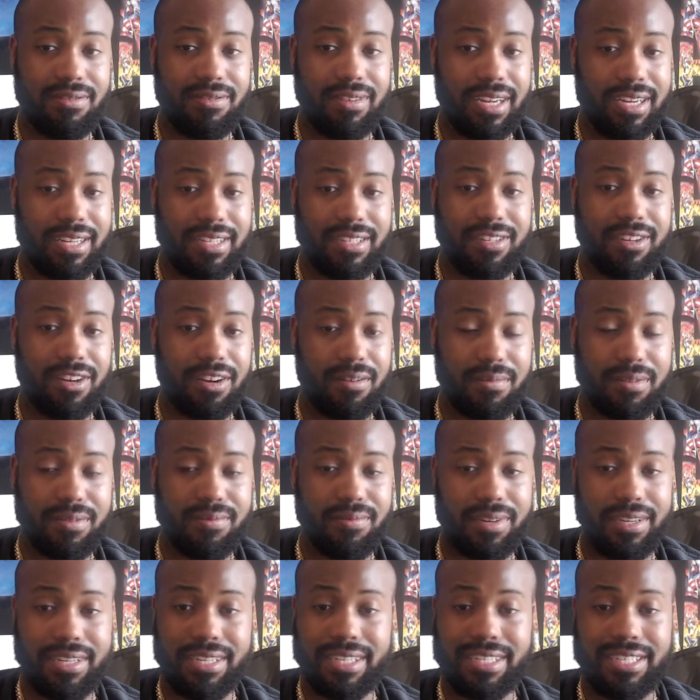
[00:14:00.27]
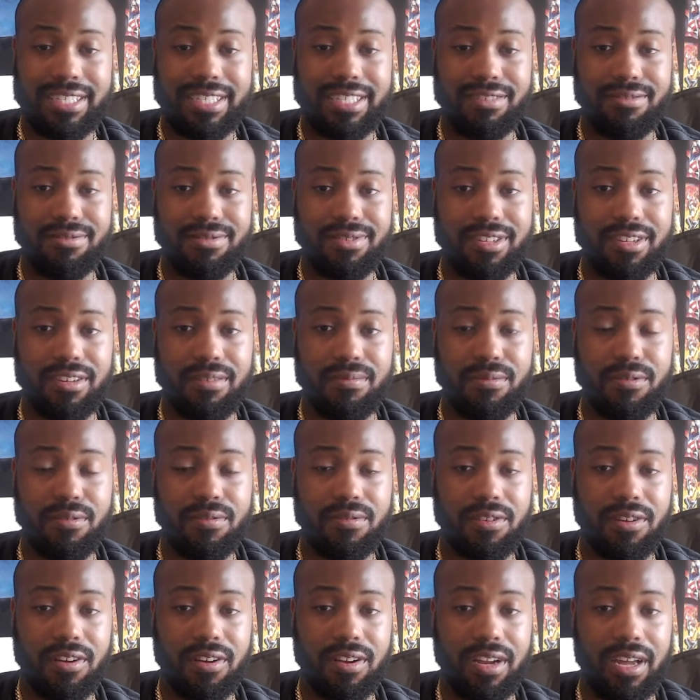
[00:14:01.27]
That determines what DCU still moves
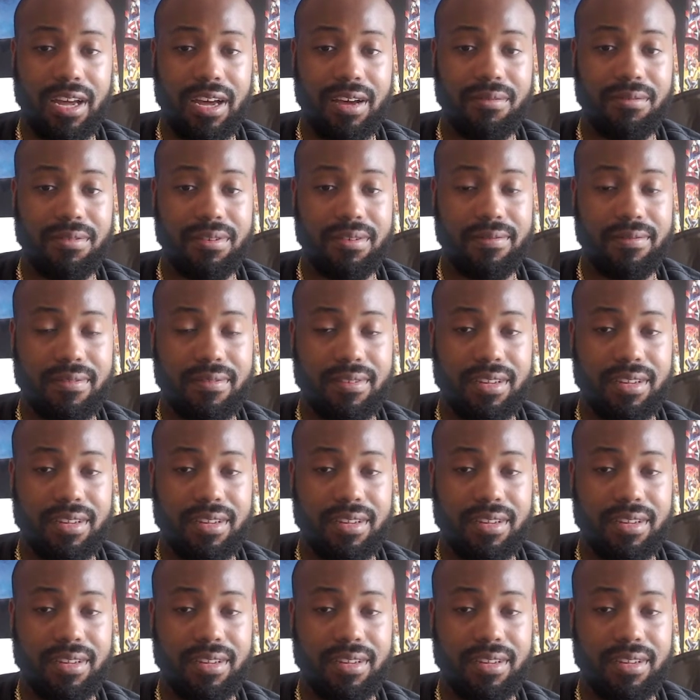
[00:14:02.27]
on now.